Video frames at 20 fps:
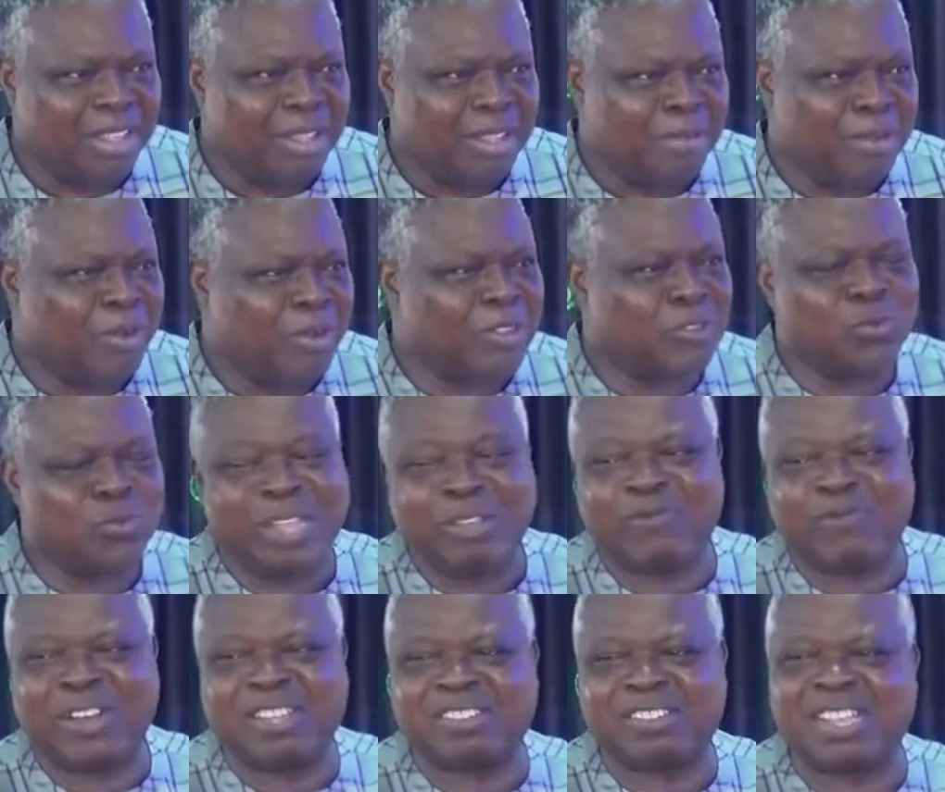because we
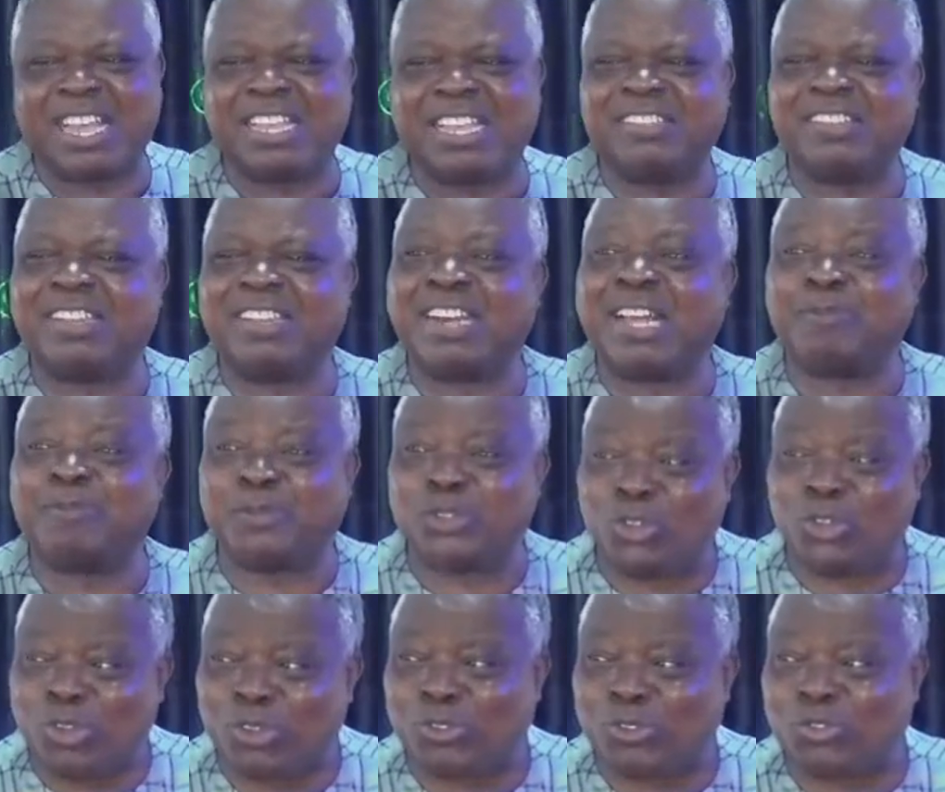emphasized
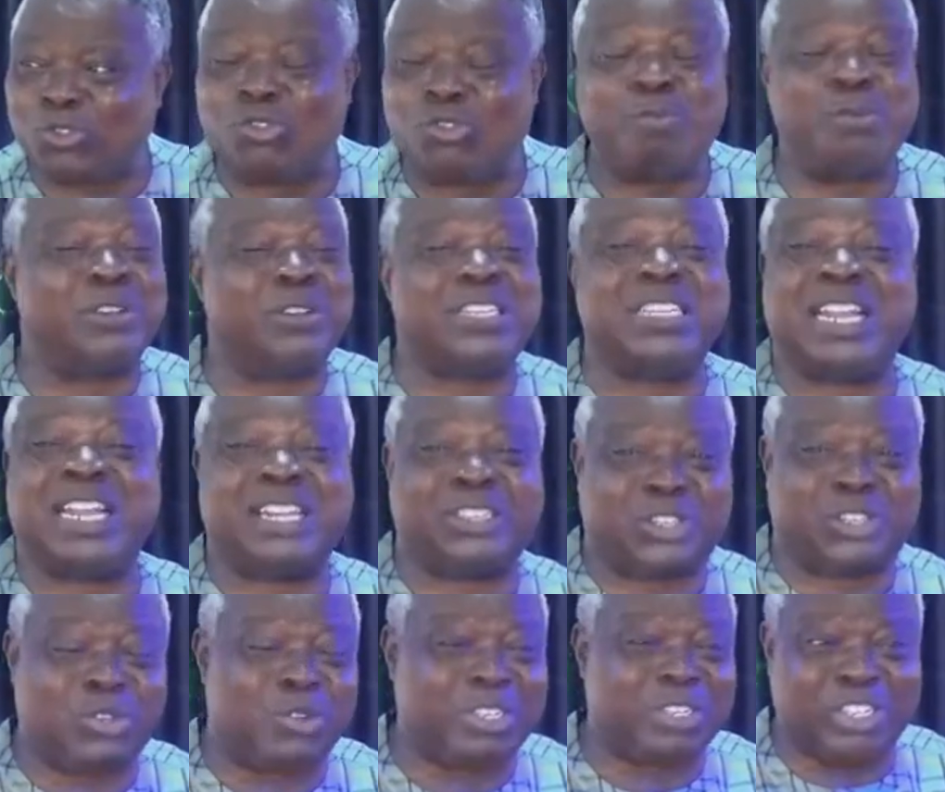rapture so much in our
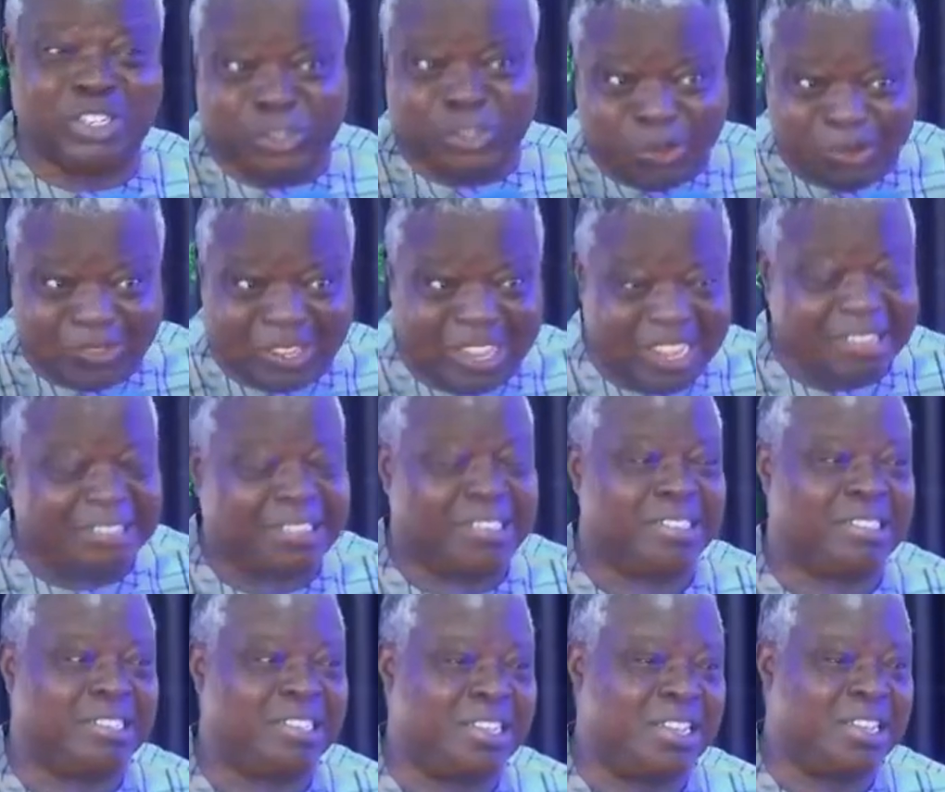church in those
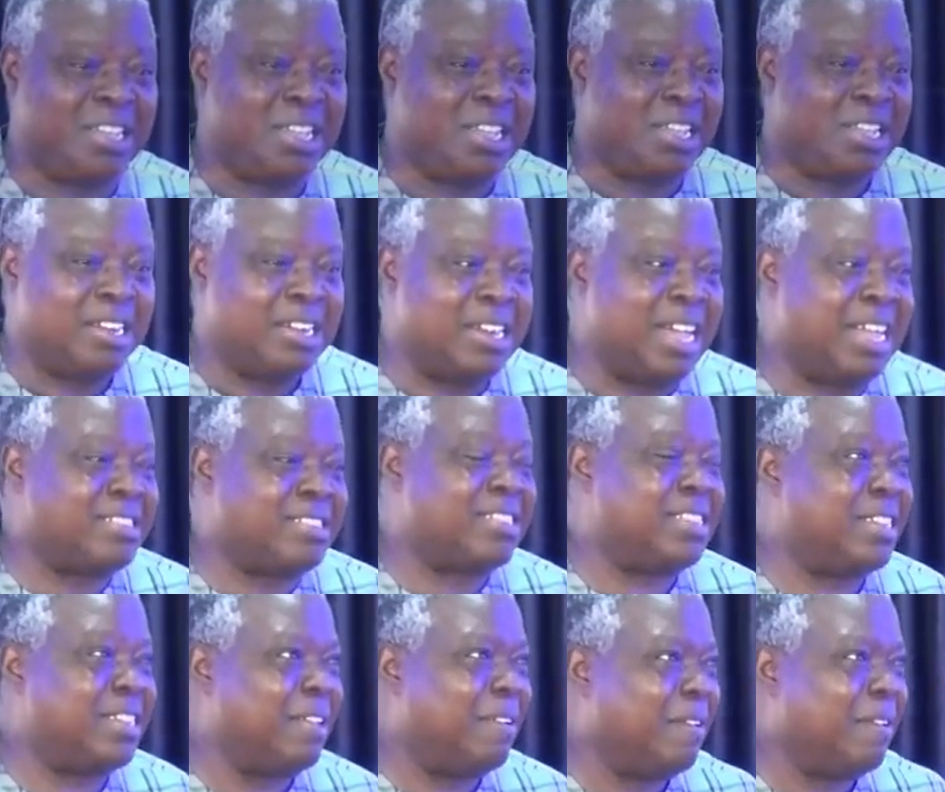days, that
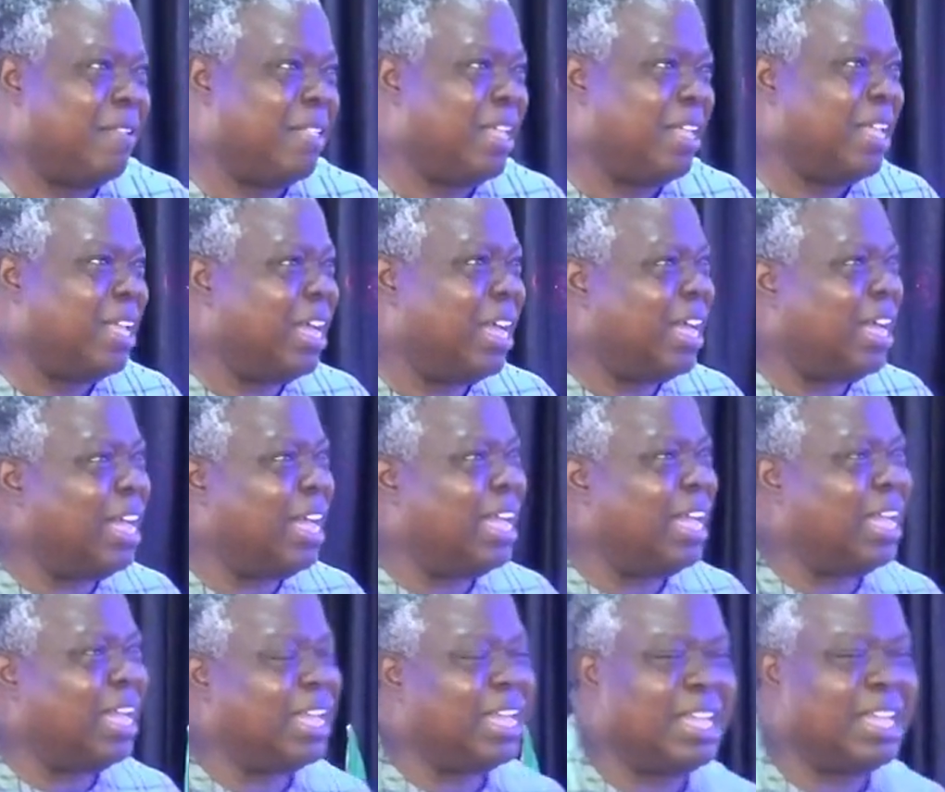
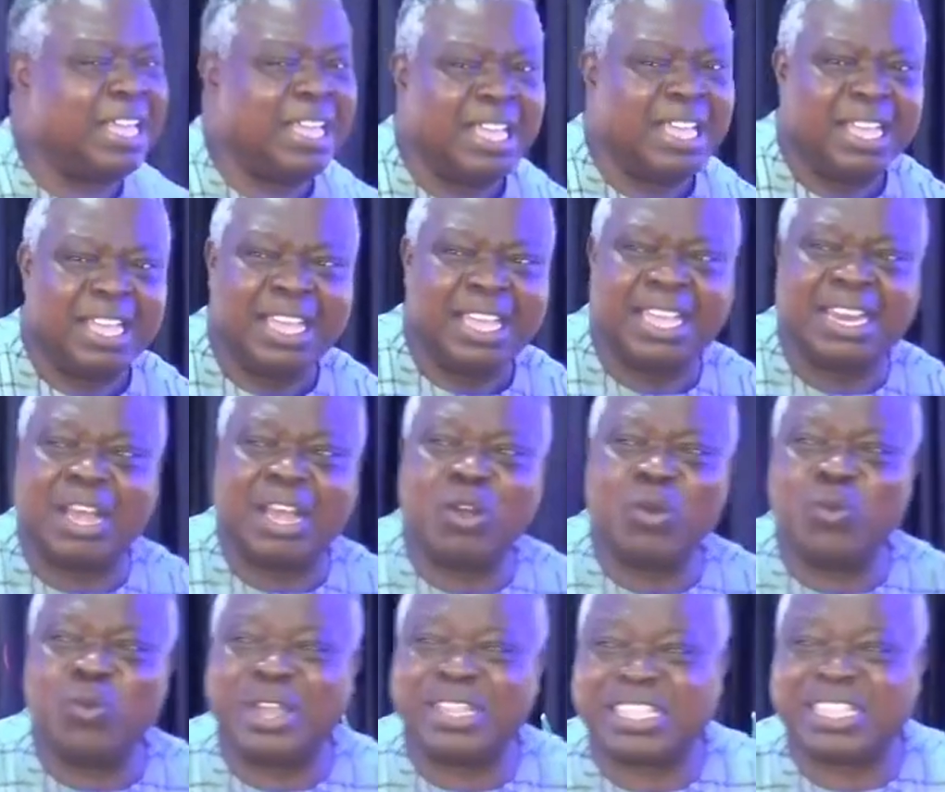uh, he now
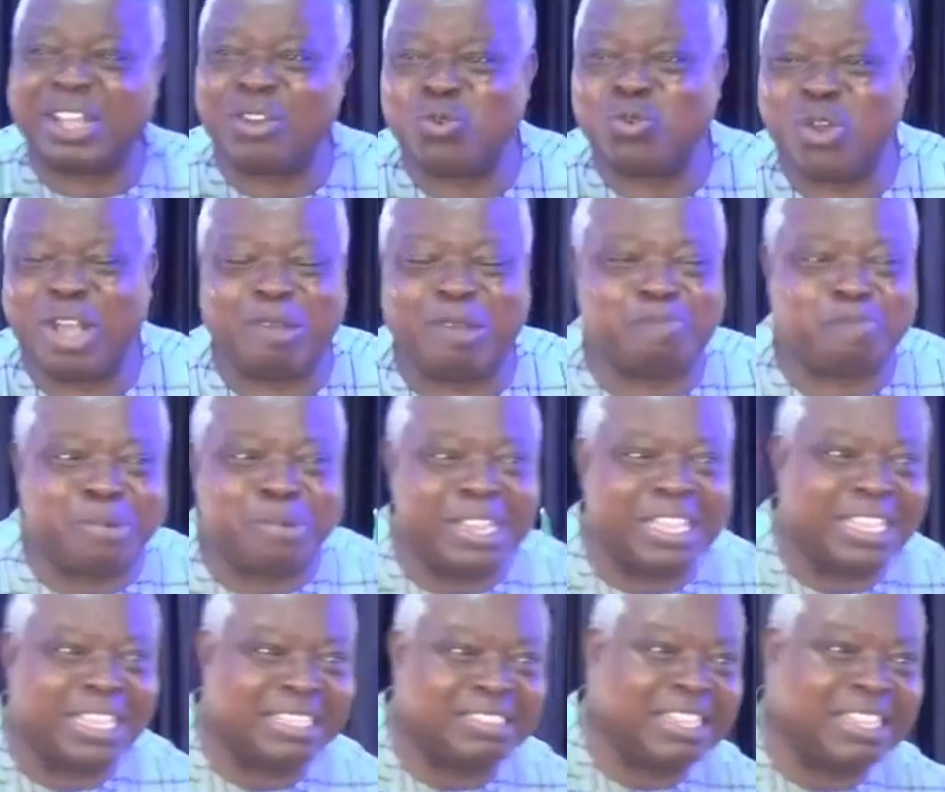went and go and pray.
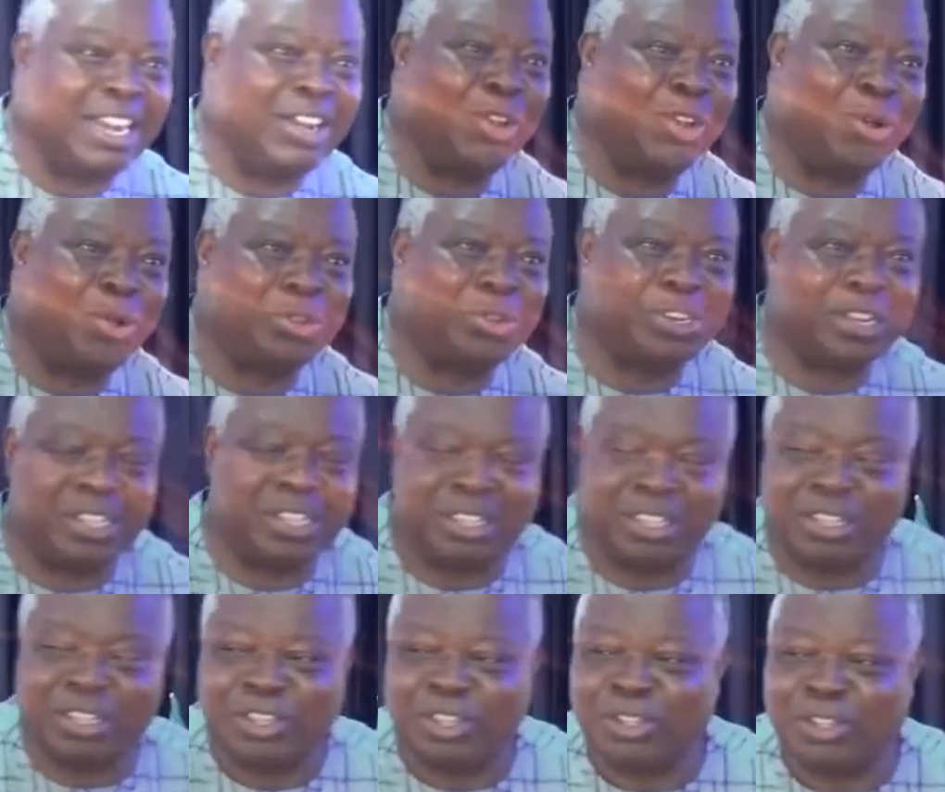Say, Lord,
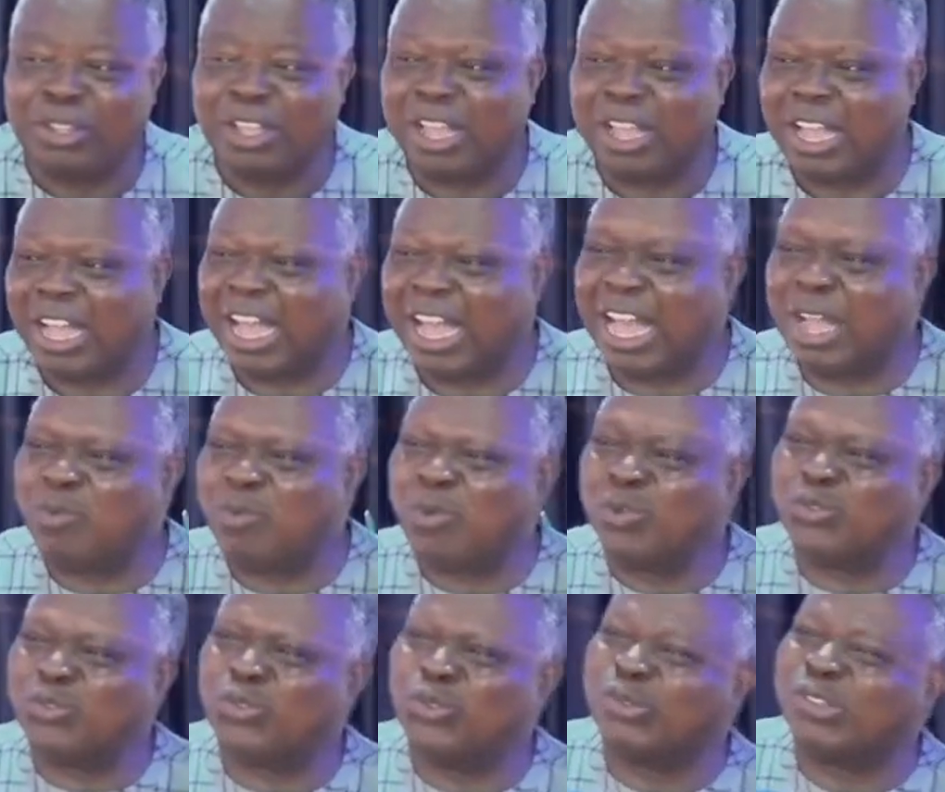I
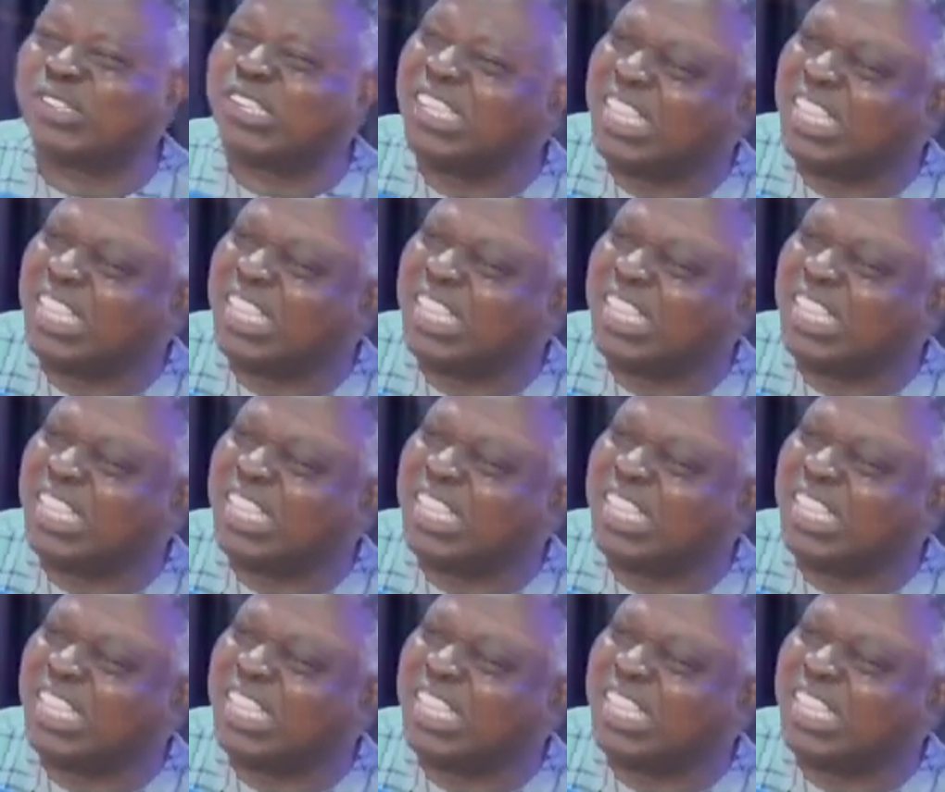want to see